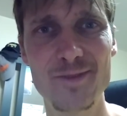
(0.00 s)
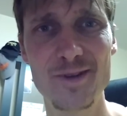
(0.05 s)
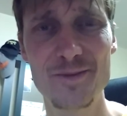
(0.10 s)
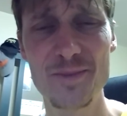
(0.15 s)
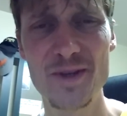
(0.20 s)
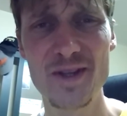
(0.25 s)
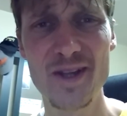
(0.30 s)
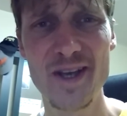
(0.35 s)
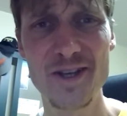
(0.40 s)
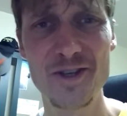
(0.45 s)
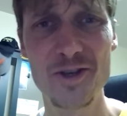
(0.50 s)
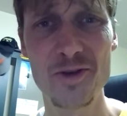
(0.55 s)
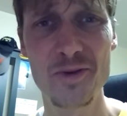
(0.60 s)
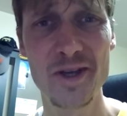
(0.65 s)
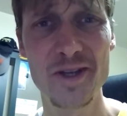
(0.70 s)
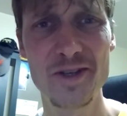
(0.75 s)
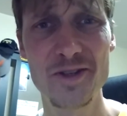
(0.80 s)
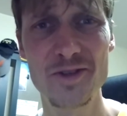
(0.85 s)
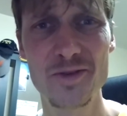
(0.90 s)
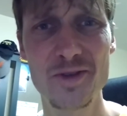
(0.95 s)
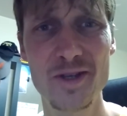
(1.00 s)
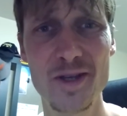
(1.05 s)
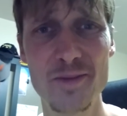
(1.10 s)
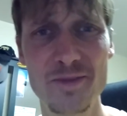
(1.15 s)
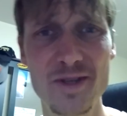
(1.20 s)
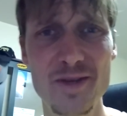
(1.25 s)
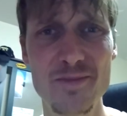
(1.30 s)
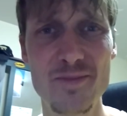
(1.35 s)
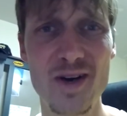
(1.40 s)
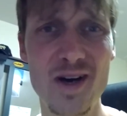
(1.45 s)
It'd be like going into an
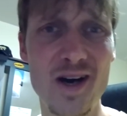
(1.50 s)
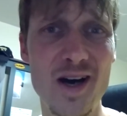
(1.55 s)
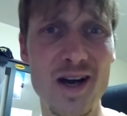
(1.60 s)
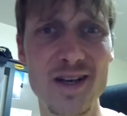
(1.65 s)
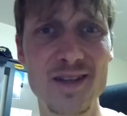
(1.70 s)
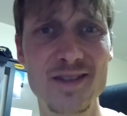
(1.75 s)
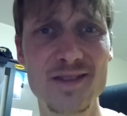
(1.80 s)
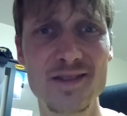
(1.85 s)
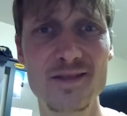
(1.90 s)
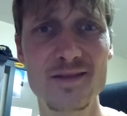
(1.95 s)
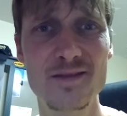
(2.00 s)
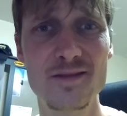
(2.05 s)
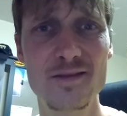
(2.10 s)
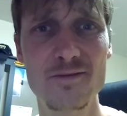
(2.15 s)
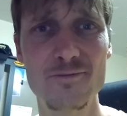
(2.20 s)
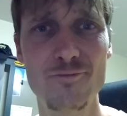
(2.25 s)
empty box.